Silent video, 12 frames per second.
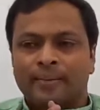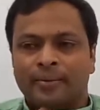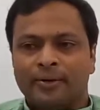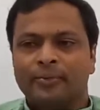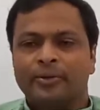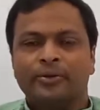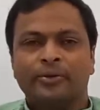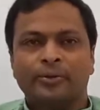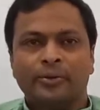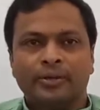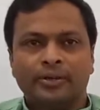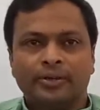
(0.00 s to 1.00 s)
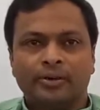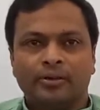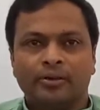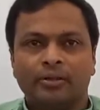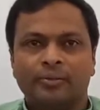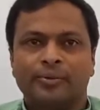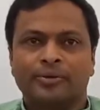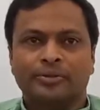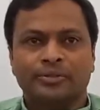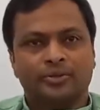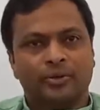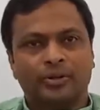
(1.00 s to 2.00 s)
But when you're doing all the
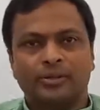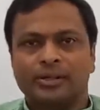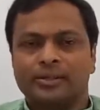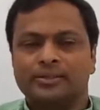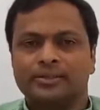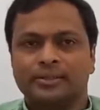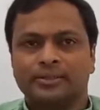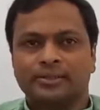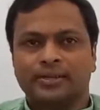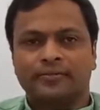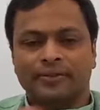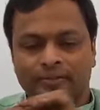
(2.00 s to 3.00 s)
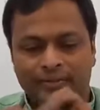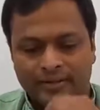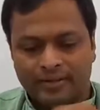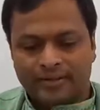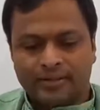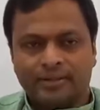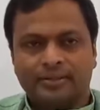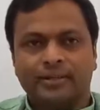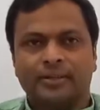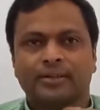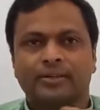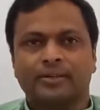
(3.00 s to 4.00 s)
process, all the asanas, everywhere
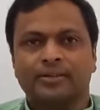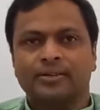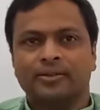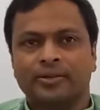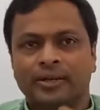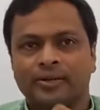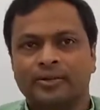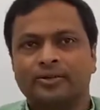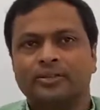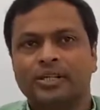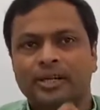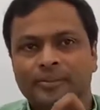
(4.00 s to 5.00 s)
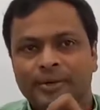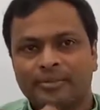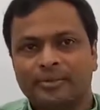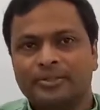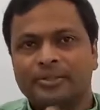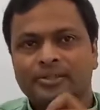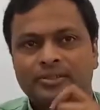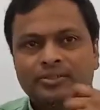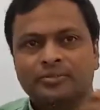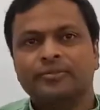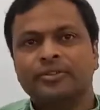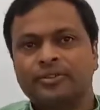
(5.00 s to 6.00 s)
the tendons, ligament, muscles,
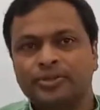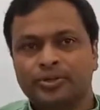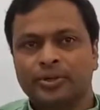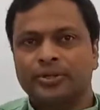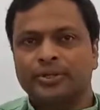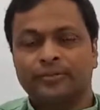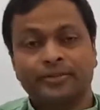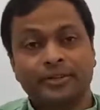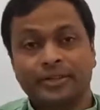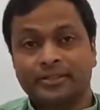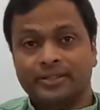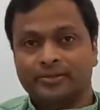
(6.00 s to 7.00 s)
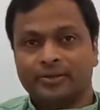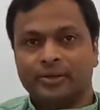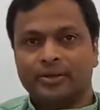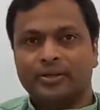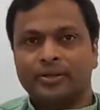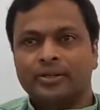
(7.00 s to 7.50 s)
which joint, everything is involved.